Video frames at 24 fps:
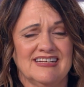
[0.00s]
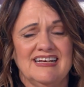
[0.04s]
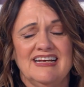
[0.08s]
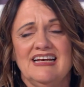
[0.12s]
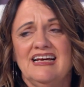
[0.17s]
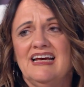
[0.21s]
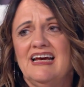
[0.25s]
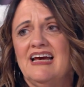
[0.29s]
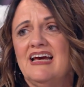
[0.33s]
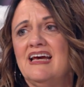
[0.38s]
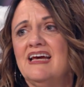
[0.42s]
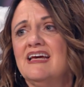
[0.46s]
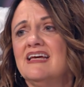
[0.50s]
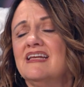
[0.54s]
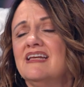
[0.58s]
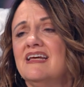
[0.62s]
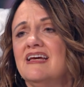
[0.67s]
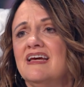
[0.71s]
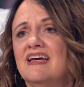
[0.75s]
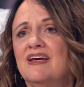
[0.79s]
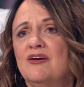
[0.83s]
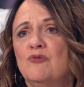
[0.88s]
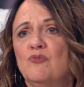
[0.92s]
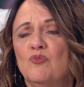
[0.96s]
Right.
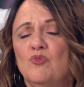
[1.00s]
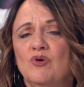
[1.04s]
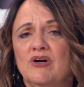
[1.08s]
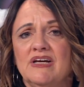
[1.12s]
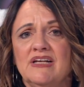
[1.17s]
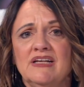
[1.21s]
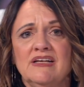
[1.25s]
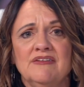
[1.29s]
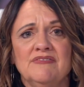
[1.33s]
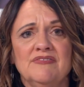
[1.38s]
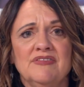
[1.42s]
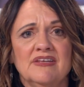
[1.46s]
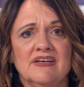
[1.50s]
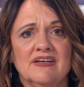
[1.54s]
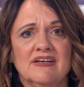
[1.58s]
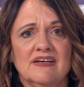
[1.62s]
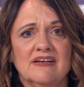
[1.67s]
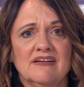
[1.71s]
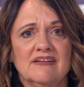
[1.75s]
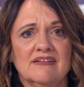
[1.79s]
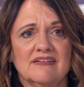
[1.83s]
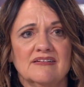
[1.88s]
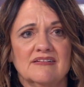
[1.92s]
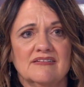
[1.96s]
And and one of
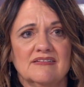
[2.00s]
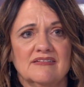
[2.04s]
the